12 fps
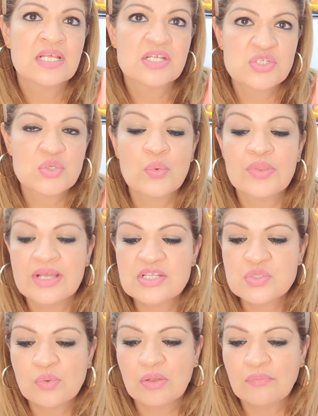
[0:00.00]
So
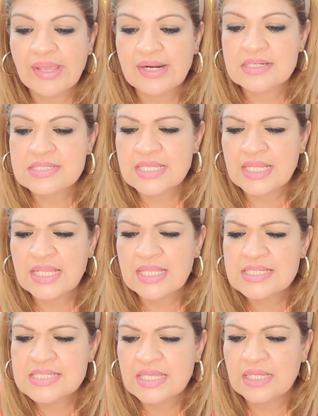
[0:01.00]
that's why we are saying
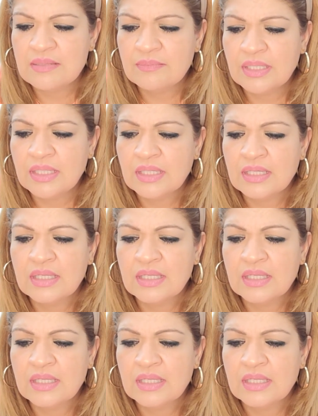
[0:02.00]
this enemy,